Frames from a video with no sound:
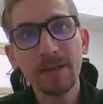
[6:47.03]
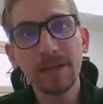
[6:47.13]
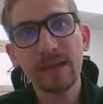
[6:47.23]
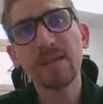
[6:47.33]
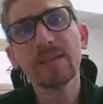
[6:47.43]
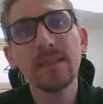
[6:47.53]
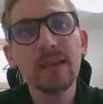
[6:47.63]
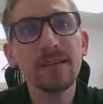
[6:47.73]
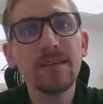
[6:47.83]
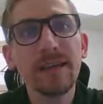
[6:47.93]
next
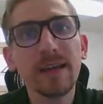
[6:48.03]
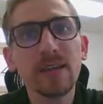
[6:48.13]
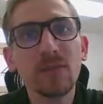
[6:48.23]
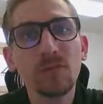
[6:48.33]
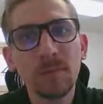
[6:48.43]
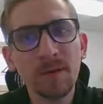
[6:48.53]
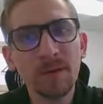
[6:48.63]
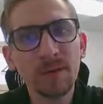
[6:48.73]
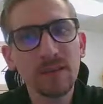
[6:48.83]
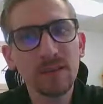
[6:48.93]
is that, remember this
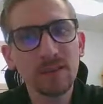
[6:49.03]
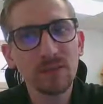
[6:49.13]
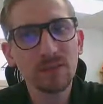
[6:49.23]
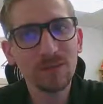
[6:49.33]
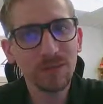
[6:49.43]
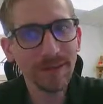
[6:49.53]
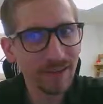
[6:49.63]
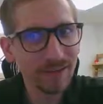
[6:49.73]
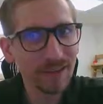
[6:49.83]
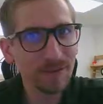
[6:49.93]
little line out in the
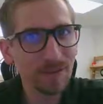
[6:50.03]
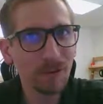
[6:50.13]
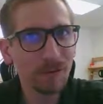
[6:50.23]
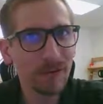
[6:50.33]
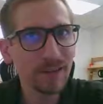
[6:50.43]
far right?